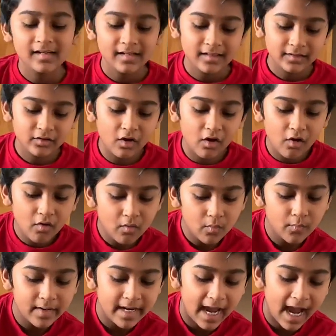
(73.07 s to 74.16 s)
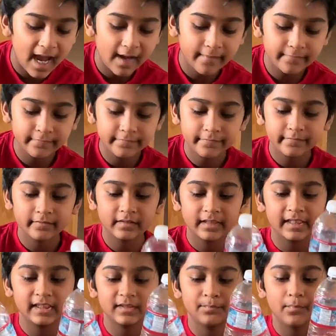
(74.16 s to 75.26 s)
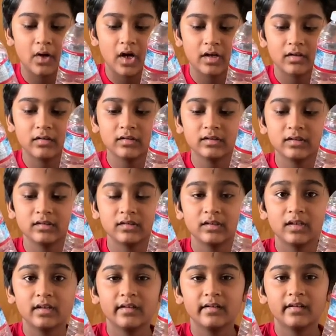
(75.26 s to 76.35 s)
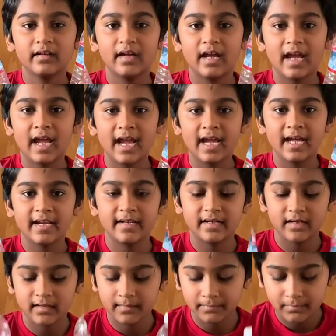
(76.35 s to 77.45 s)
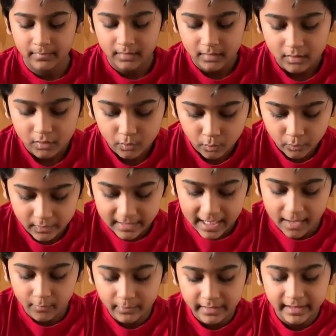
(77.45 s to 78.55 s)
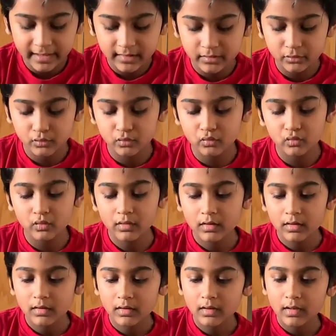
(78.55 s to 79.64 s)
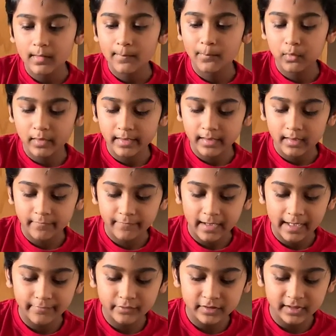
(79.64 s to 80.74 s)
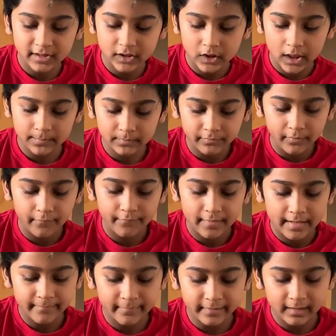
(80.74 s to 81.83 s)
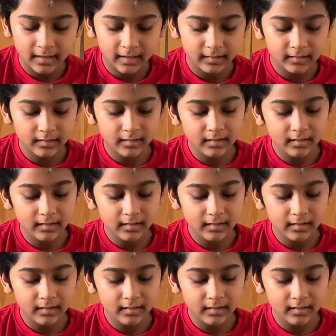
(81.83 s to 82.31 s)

So we have these bottles, and we need to put 5 or 6 drops of your favorite color